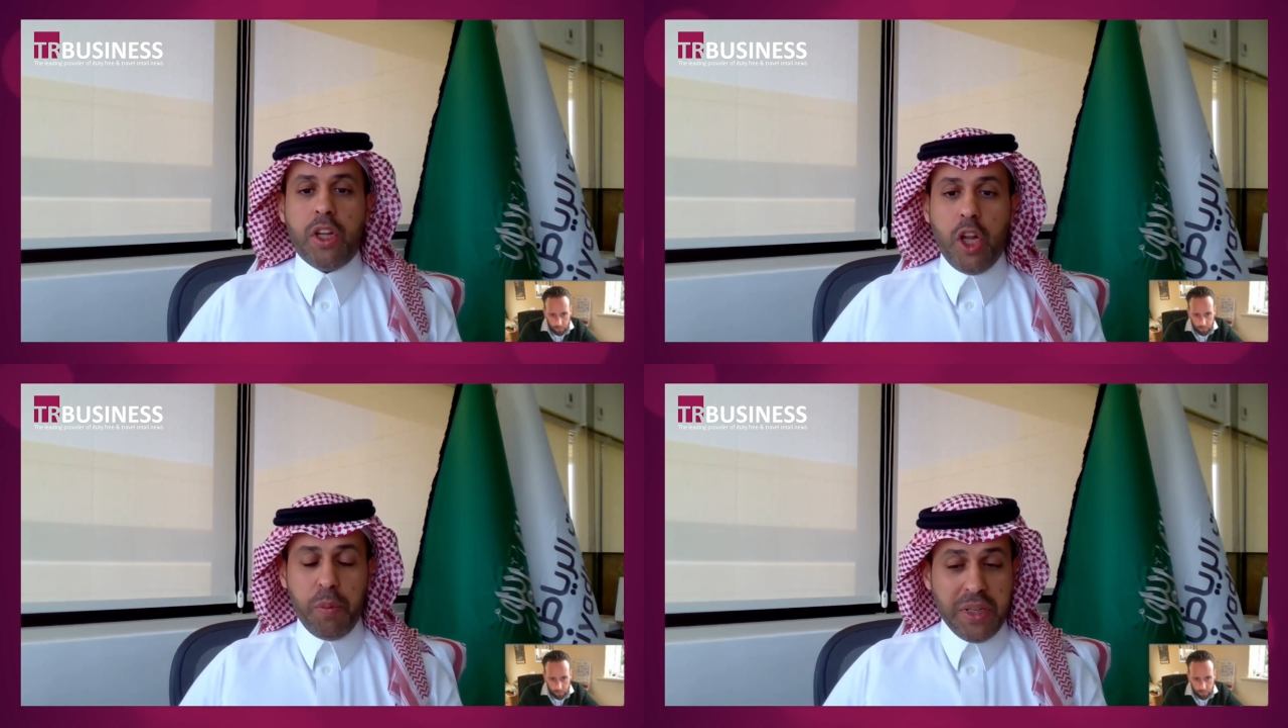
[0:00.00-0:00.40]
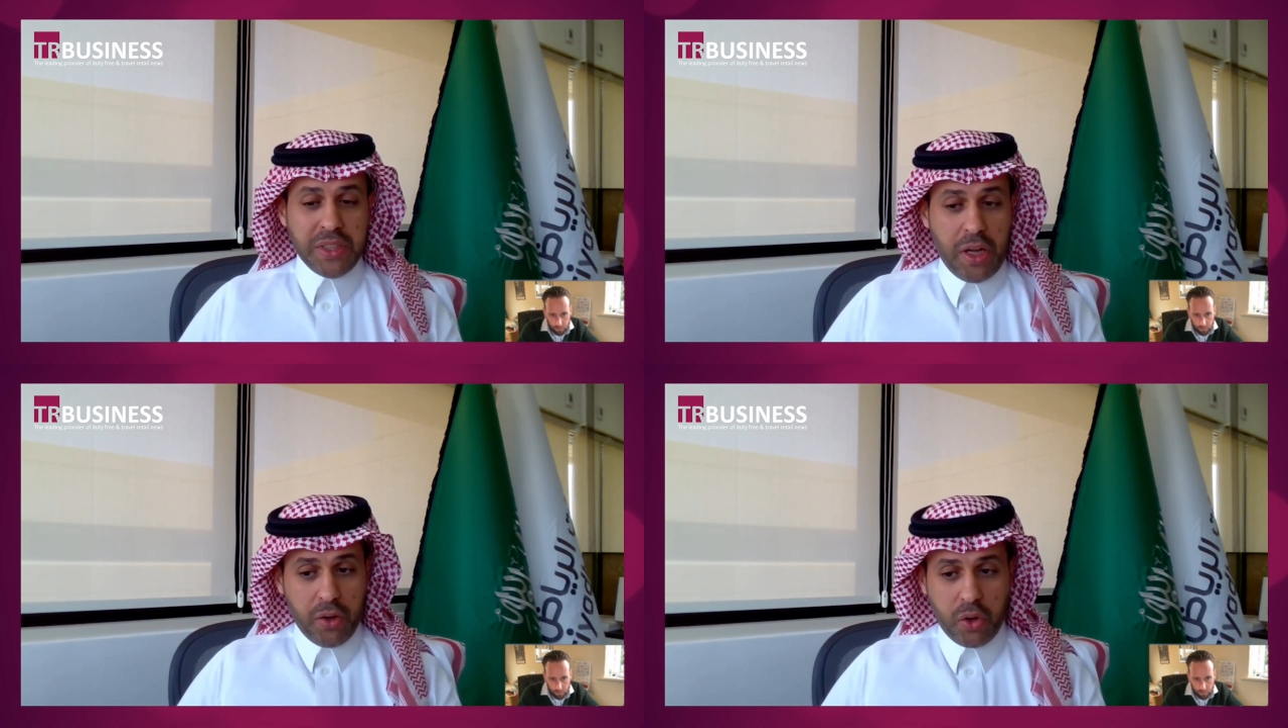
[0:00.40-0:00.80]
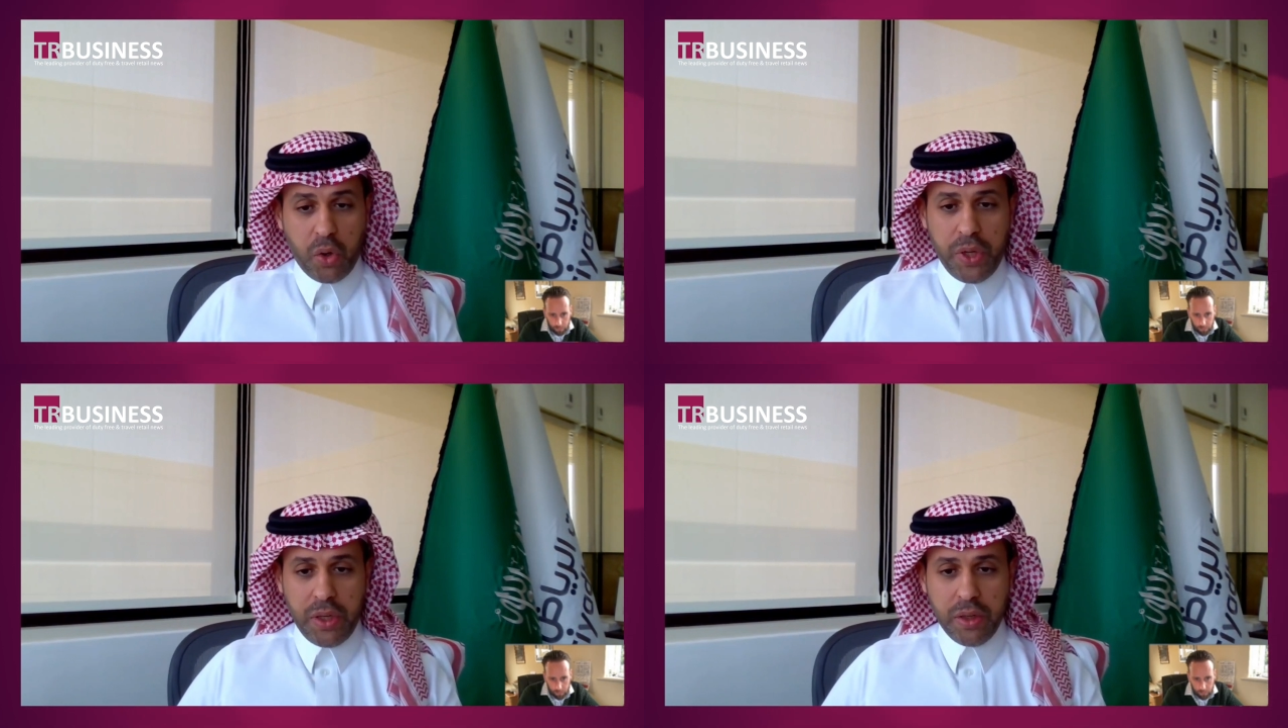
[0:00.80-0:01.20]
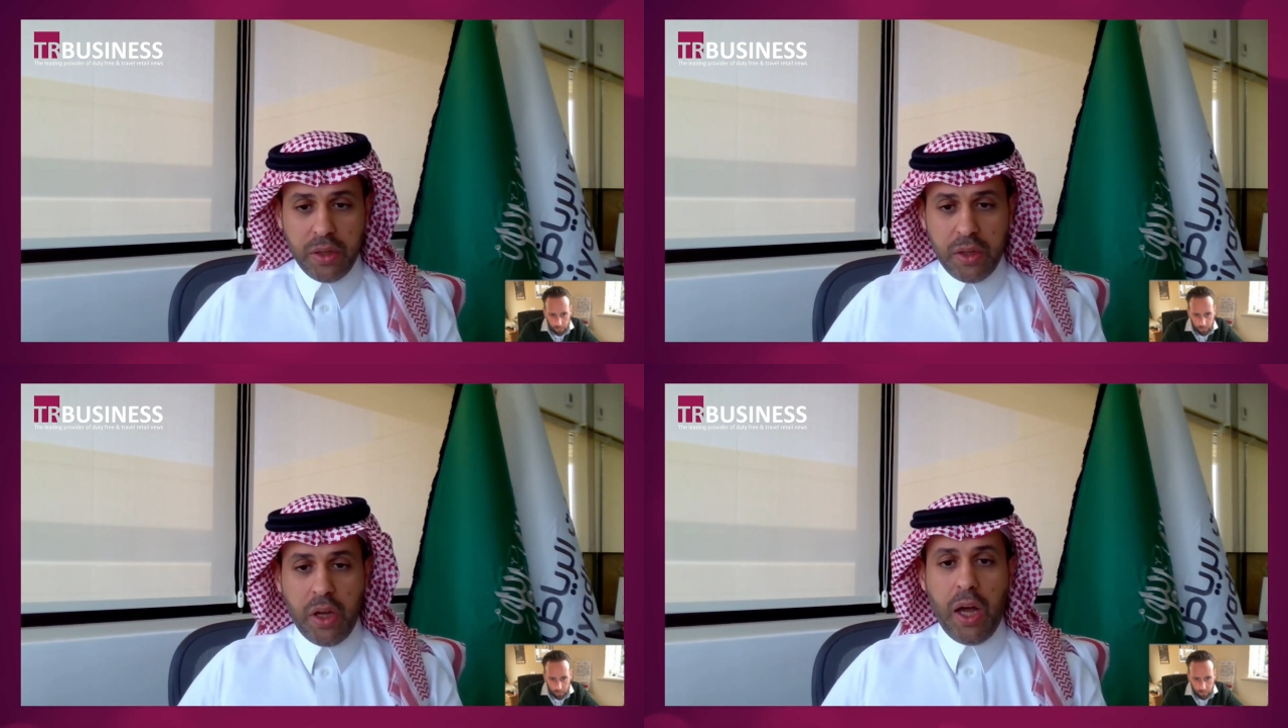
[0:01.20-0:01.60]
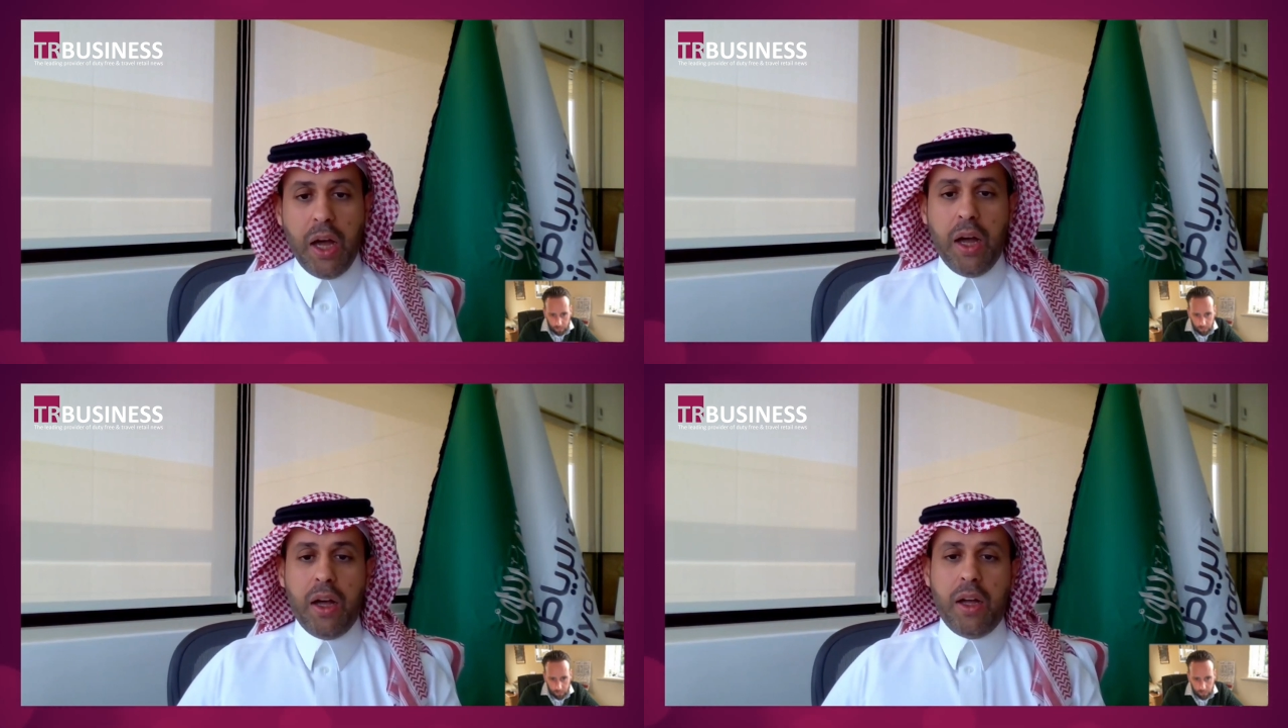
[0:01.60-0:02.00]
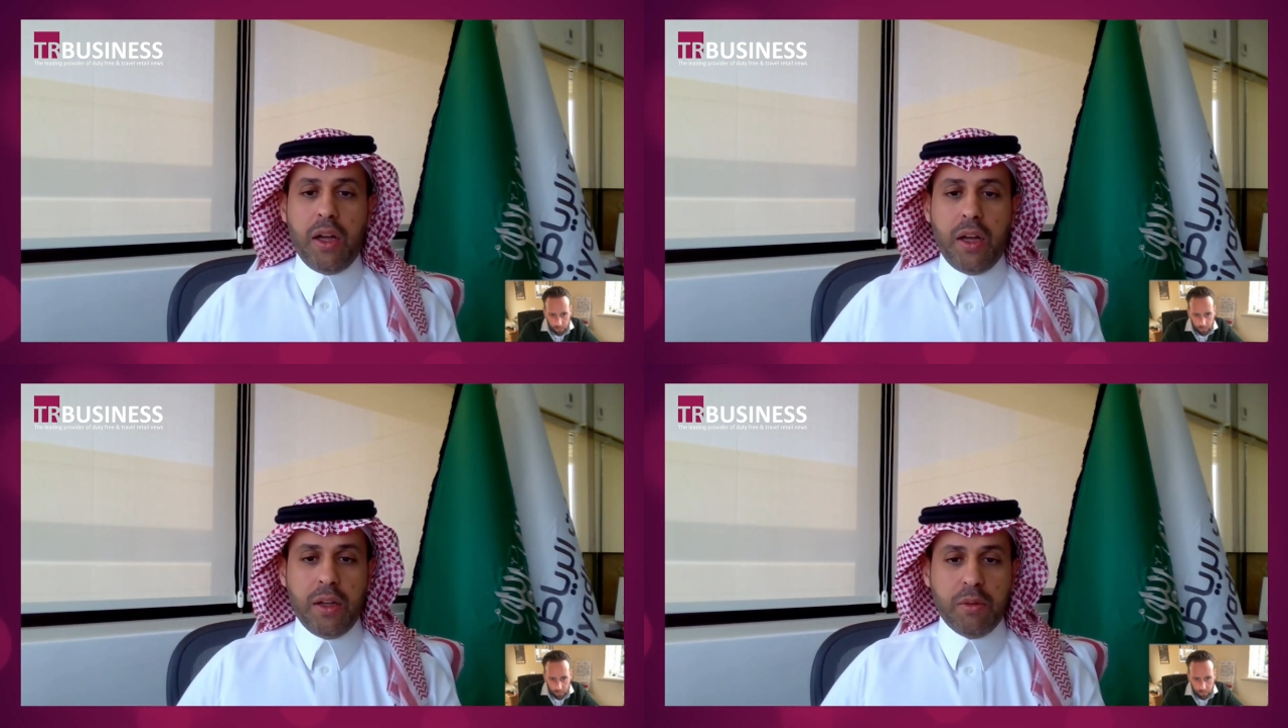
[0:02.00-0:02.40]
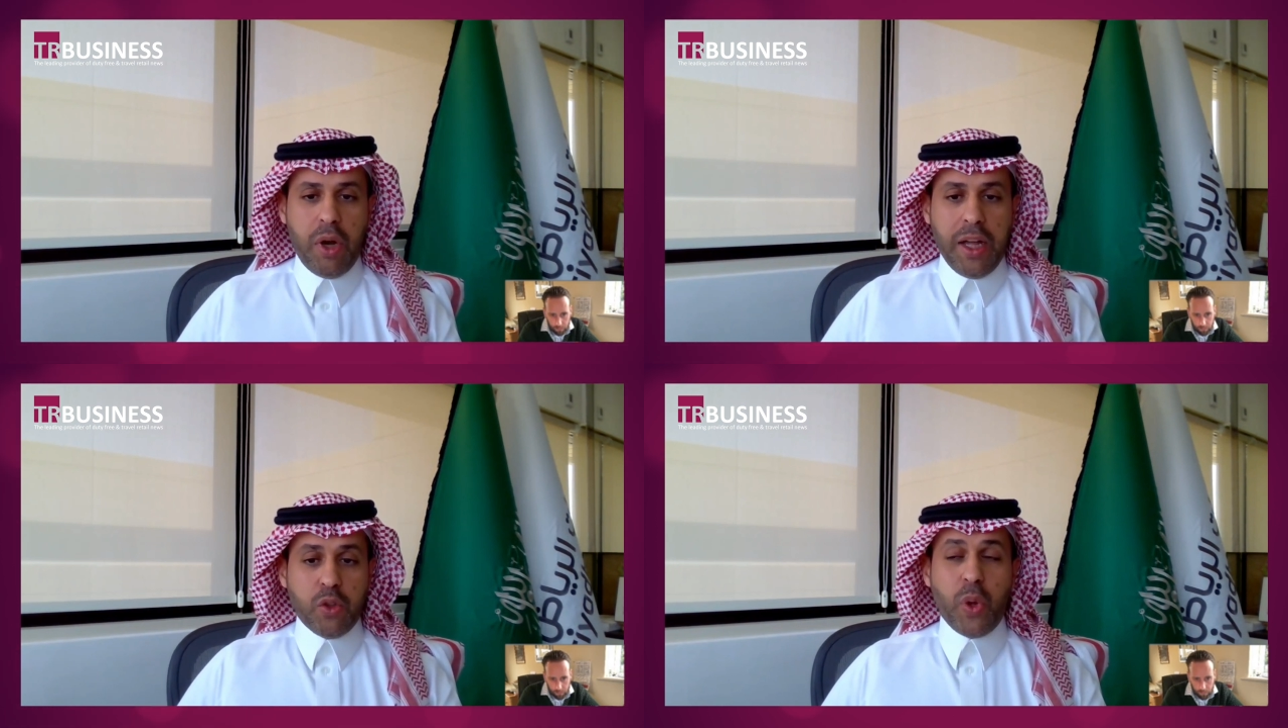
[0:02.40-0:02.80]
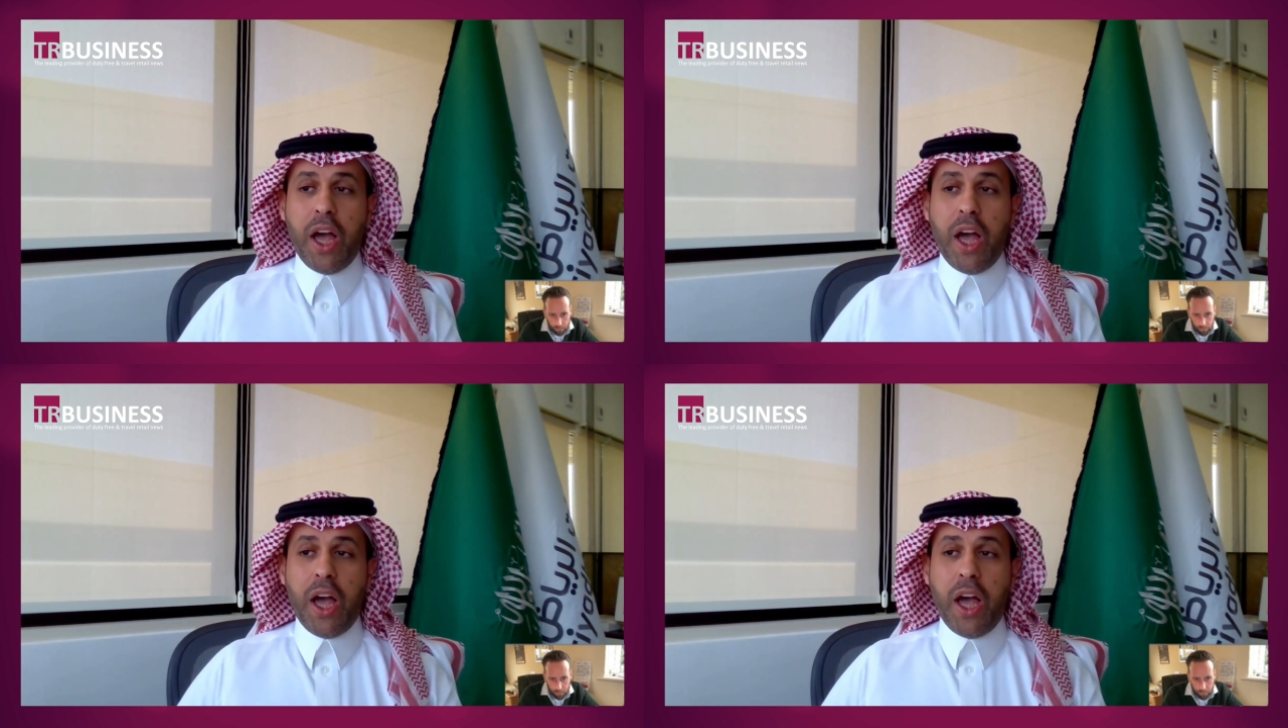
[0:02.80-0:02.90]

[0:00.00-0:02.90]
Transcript: Numbers are growing, and we